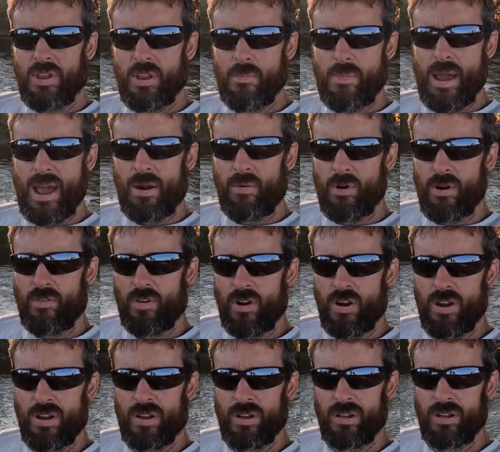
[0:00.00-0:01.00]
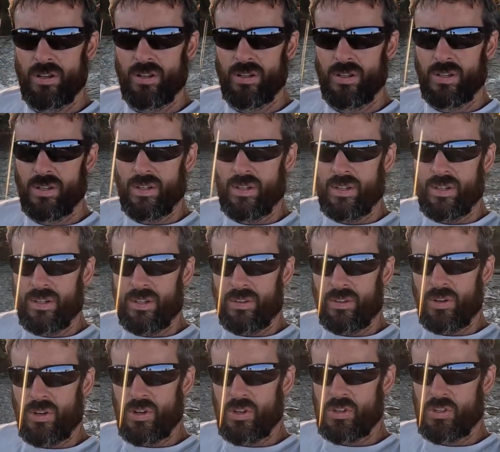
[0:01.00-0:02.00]
on the Mad River.
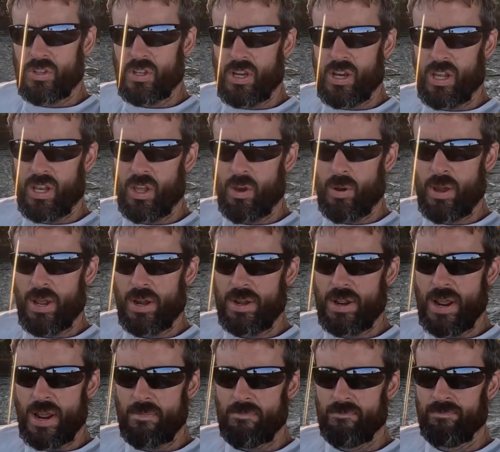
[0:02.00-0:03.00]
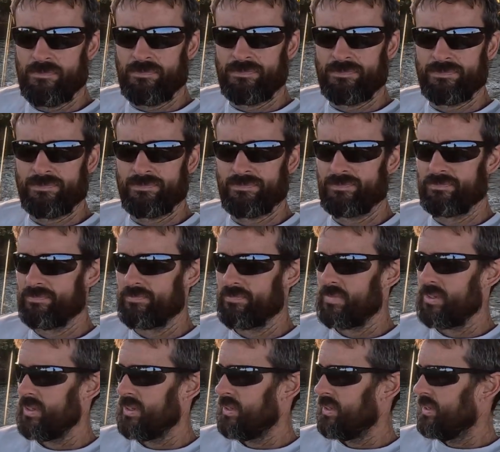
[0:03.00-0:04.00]
There's the Low Head Dam.
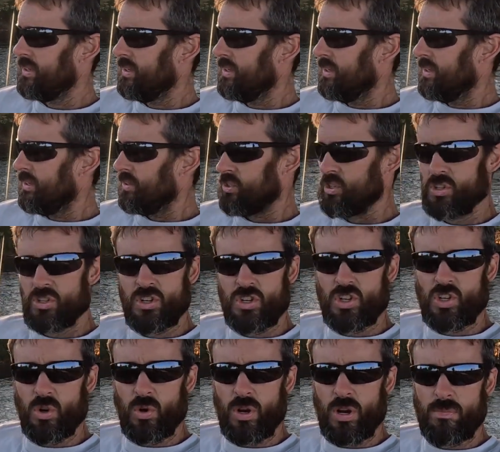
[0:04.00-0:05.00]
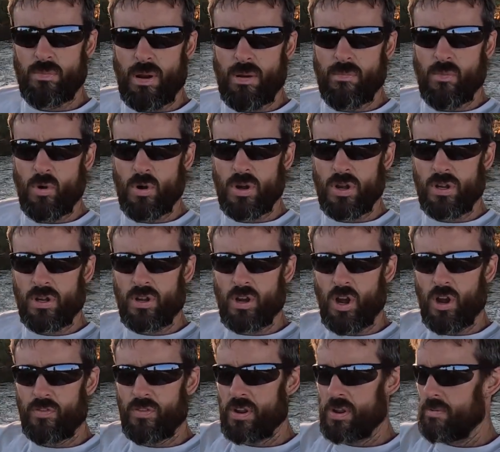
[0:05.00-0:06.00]
Just enjoying my morning
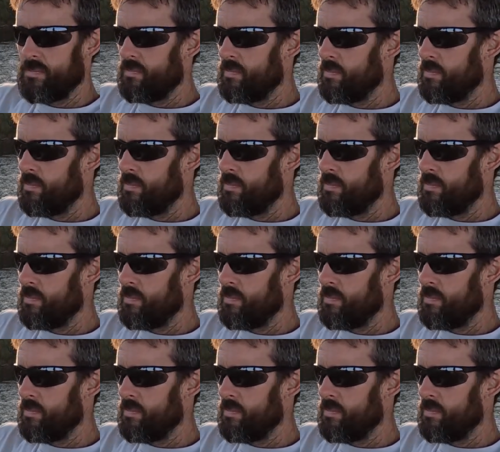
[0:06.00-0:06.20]
coffee